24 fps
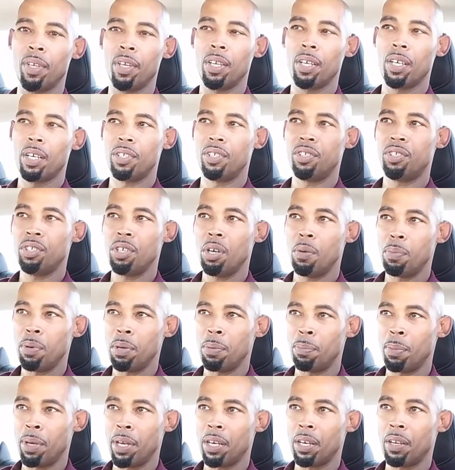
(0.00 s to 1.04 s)
because it should be
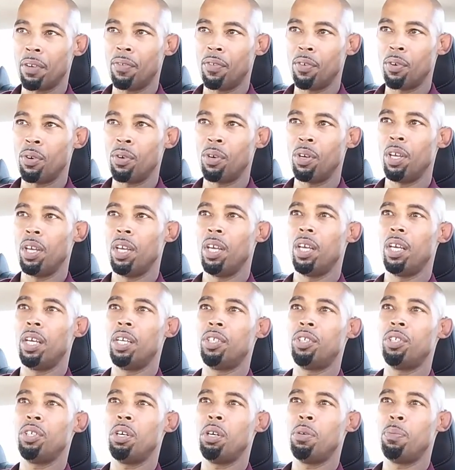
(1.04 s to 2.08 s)
meaningful, it
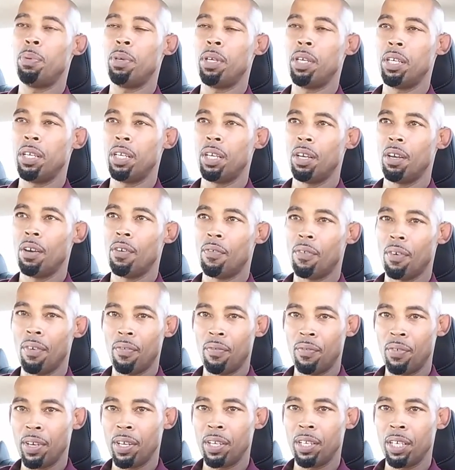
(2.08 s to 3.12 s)
should be
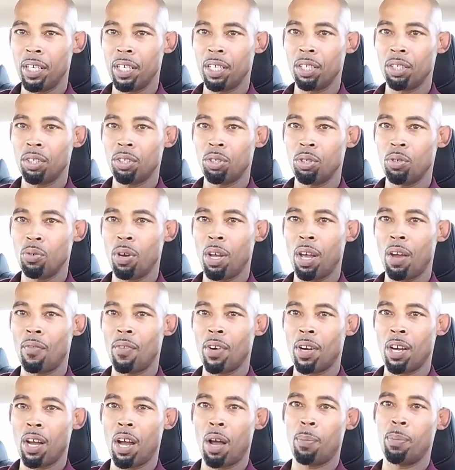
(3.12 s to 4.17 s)
fulfilling to have
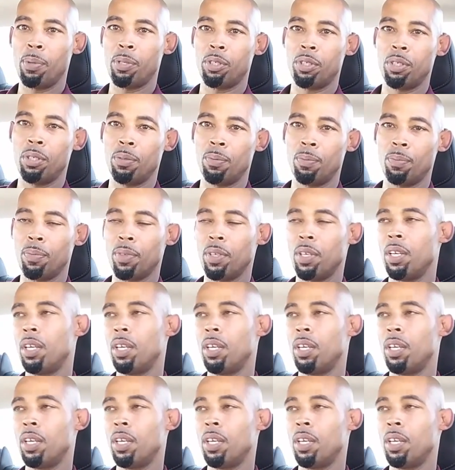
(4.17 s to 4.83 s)
accomplished them.